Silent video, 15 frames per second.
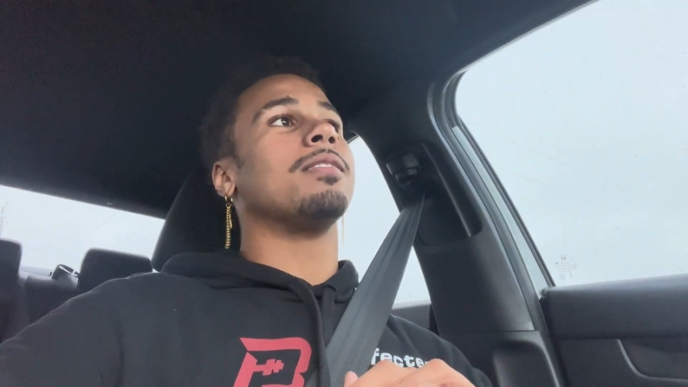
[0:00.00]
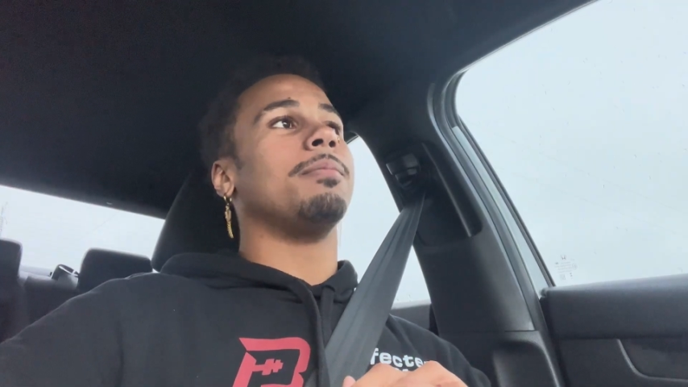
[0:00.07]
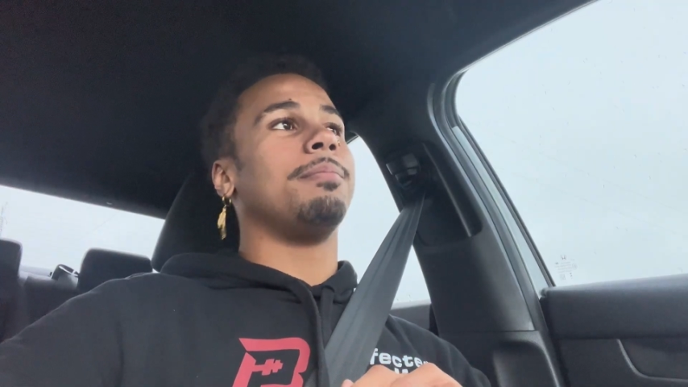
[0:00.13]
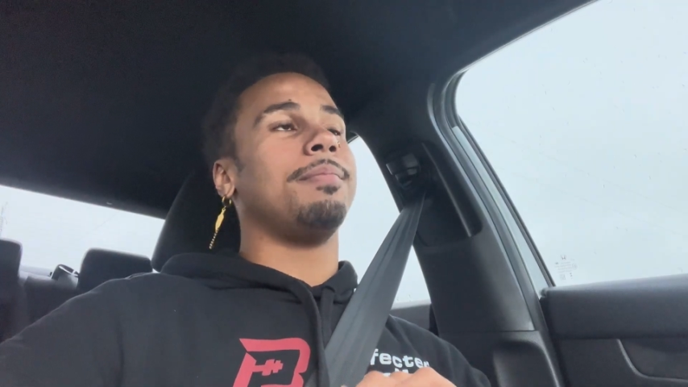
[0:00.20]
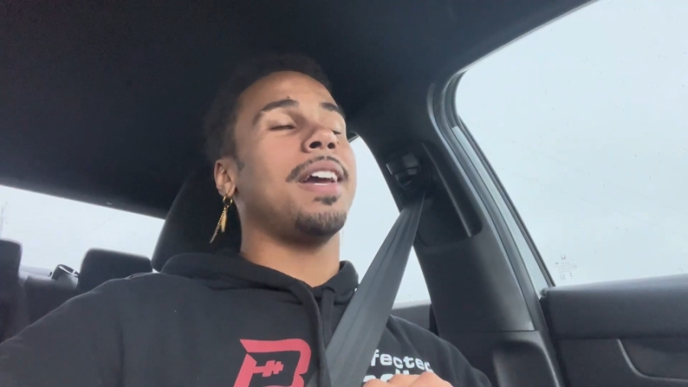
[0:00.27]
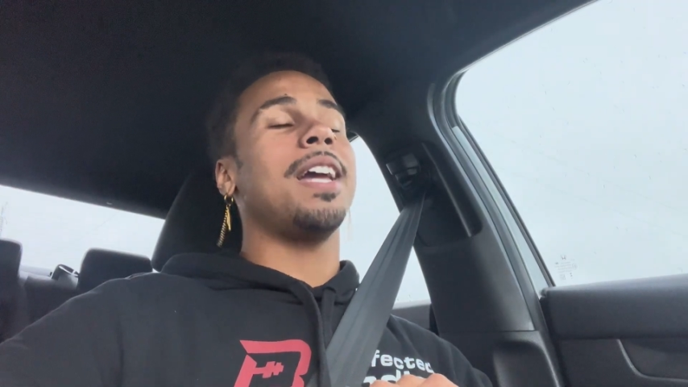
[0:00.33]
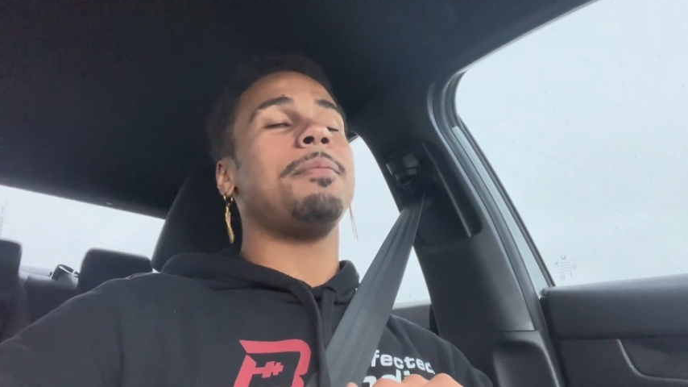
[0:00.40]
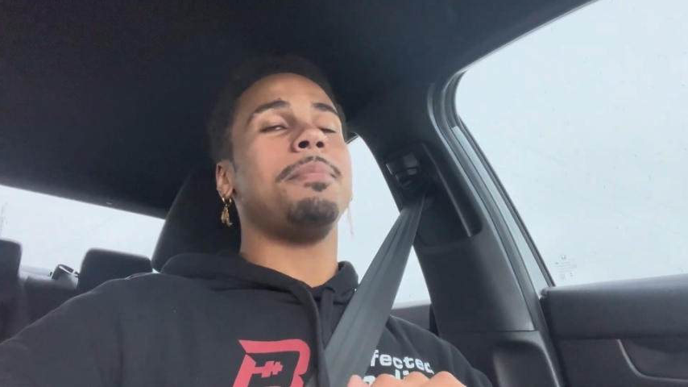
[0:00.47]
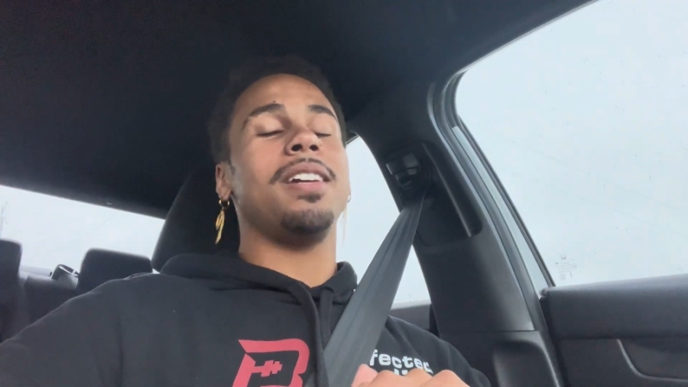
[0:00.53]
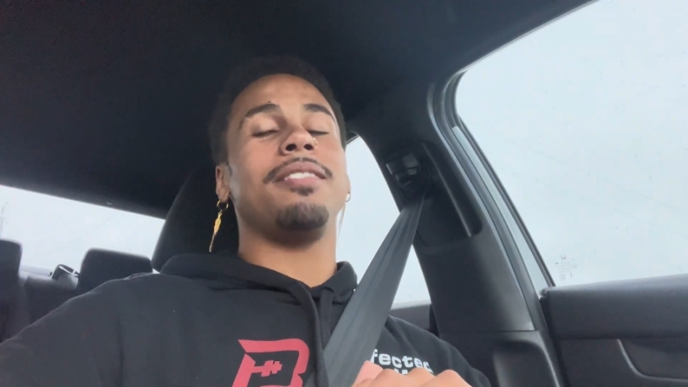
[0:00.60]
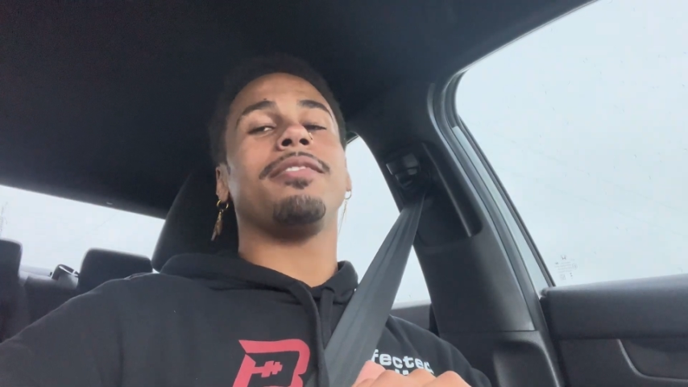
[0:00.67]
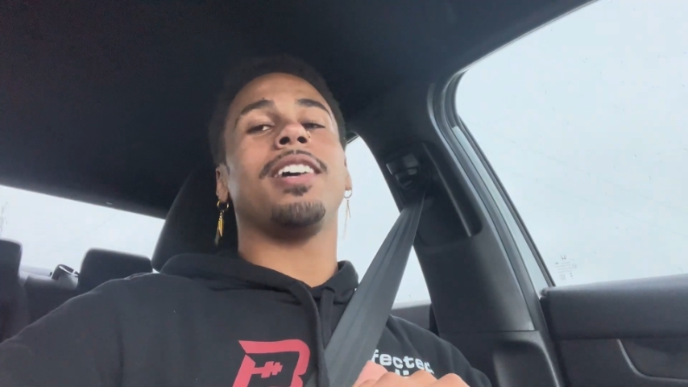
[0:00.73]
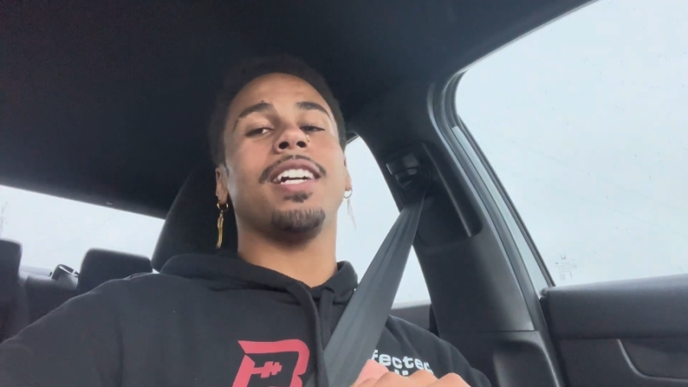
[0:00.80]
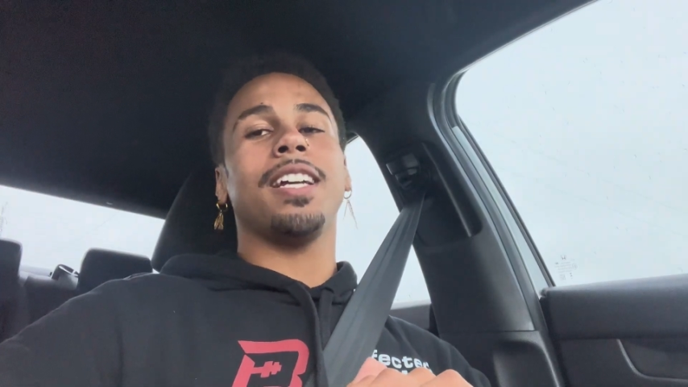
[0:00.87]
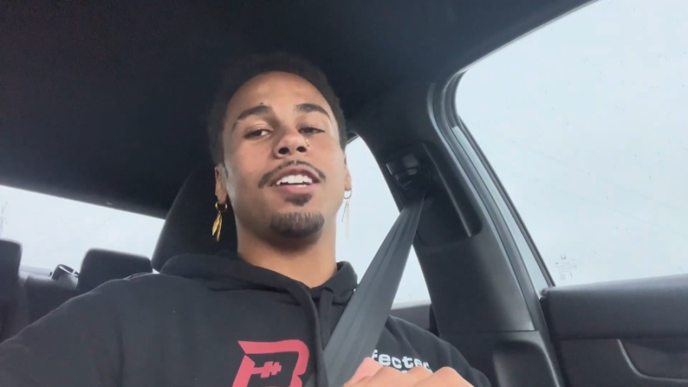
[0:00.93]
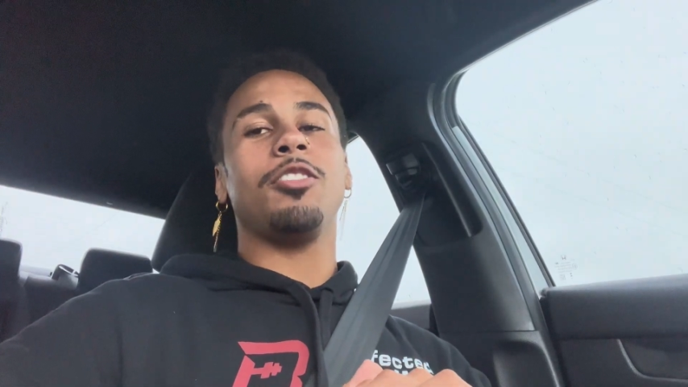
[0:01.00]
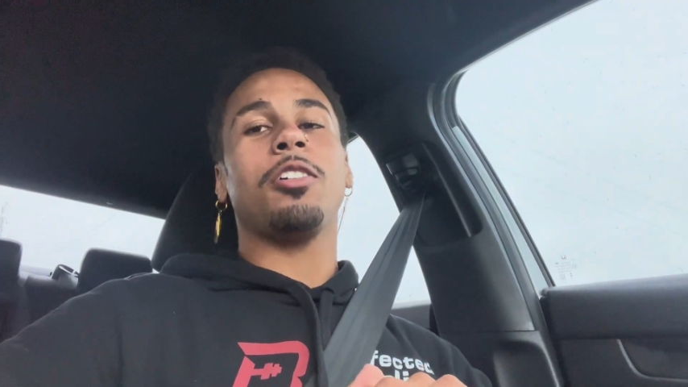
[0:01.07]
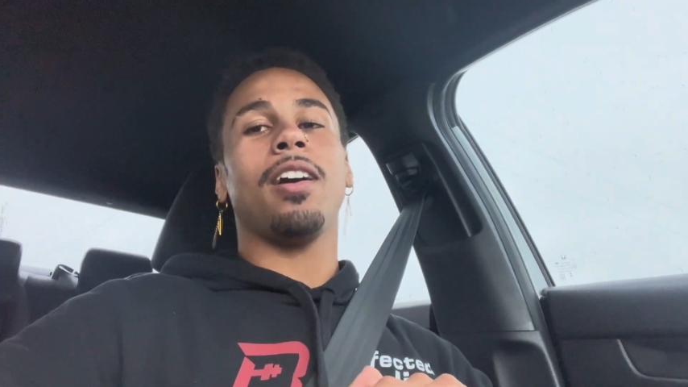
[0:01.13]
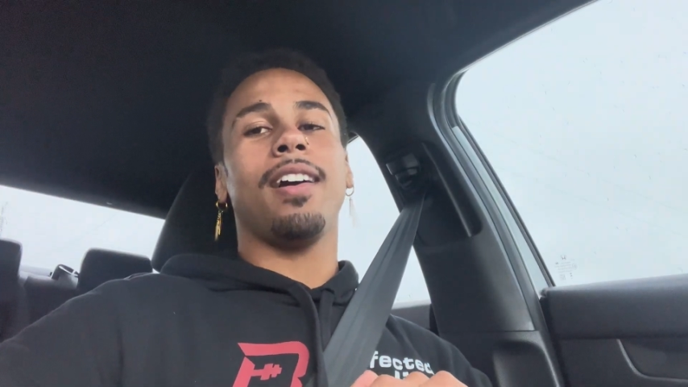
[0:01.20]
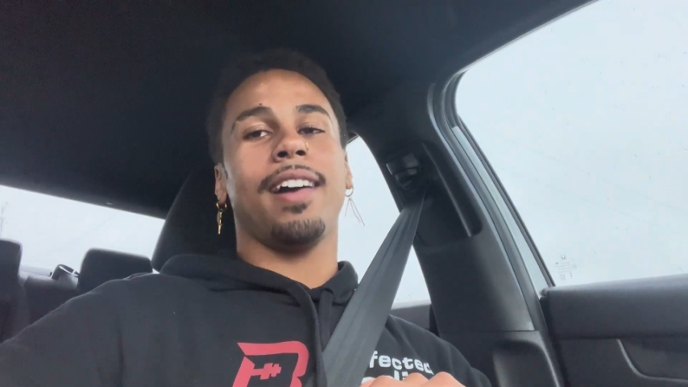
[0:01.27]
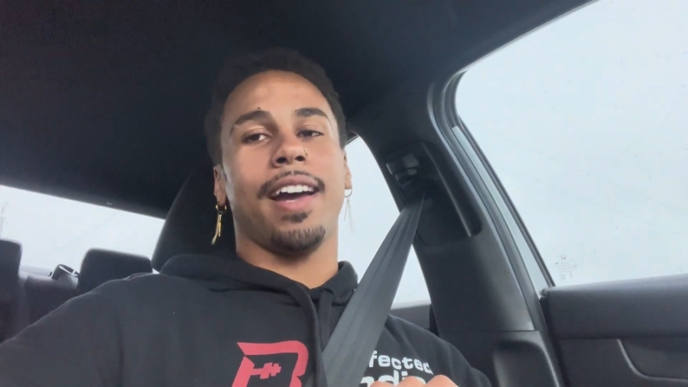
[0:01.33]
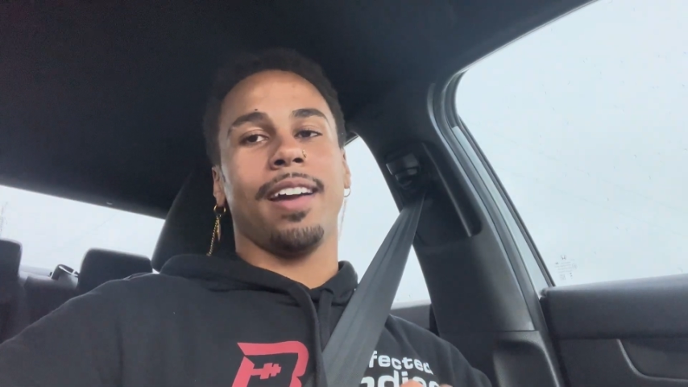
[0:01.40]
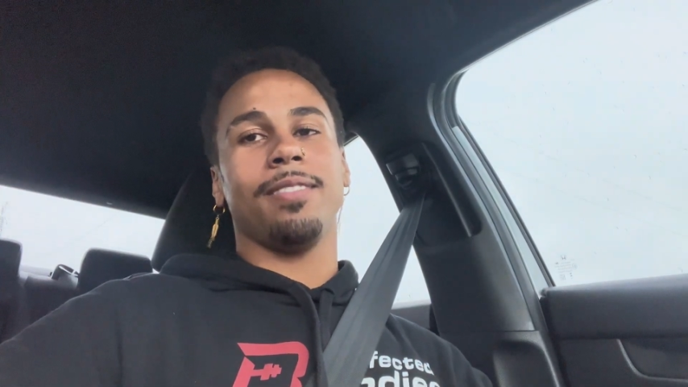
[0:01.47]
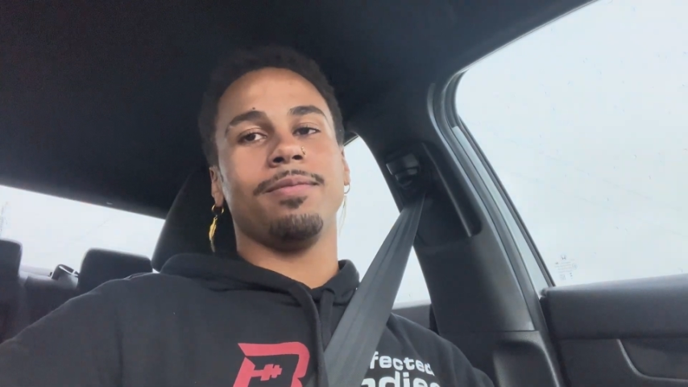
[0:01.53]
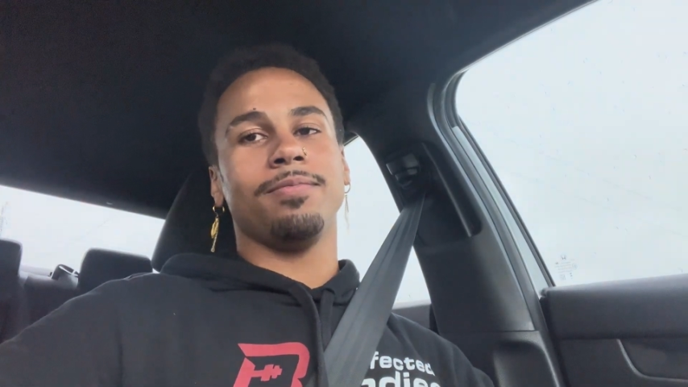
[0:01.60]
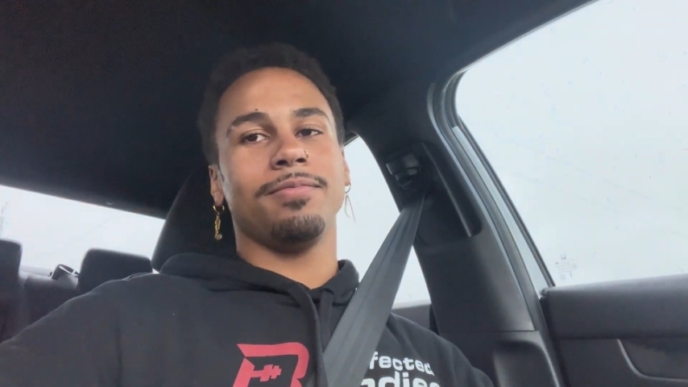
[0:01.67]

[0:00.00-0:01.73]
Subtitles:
made me fucking cry.